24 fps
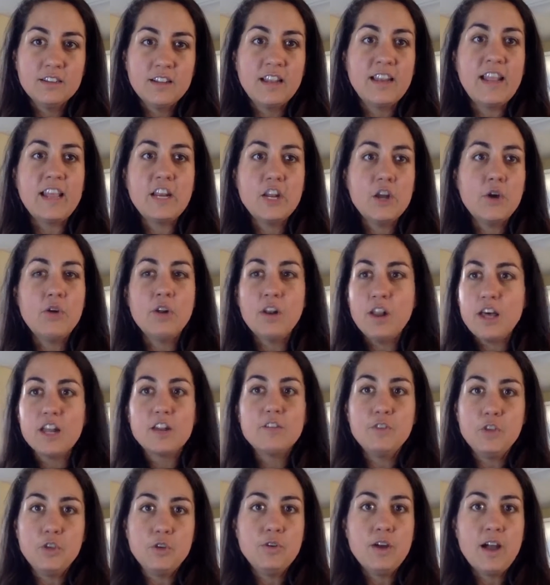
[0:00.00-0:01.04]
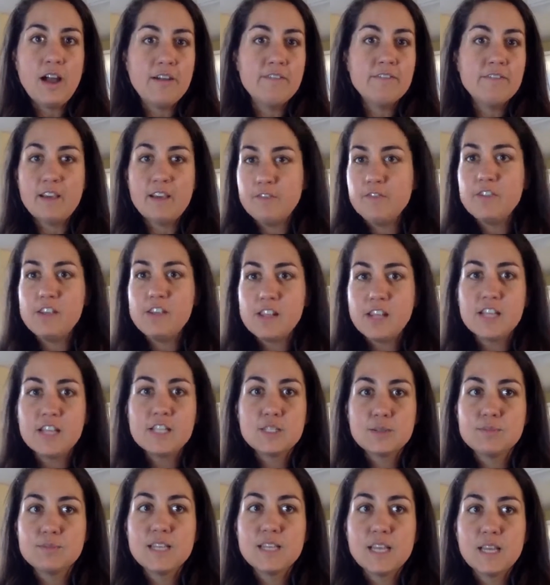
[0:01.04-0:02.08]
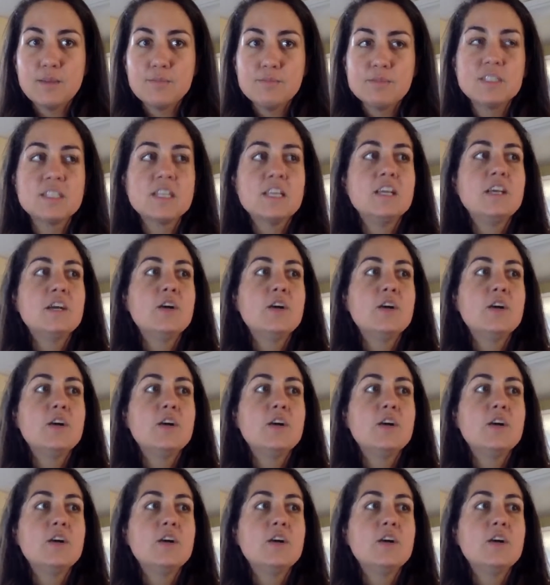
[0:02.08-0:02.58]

And I know a lot of you have that feeling sometimes.